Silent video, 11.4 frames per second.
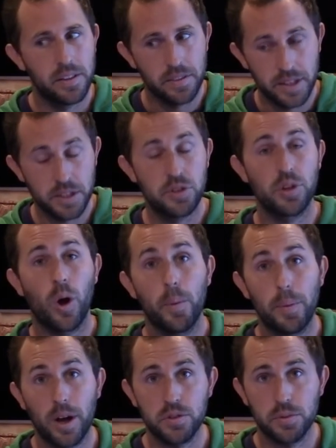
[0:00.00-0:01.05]
this is all
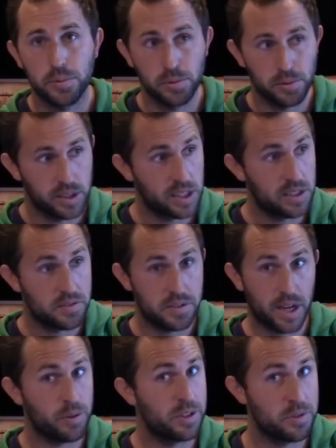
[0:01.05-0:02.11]
possible. And it's
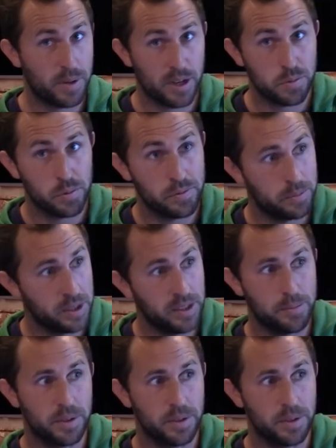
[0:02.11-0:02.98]
not only just possible for me,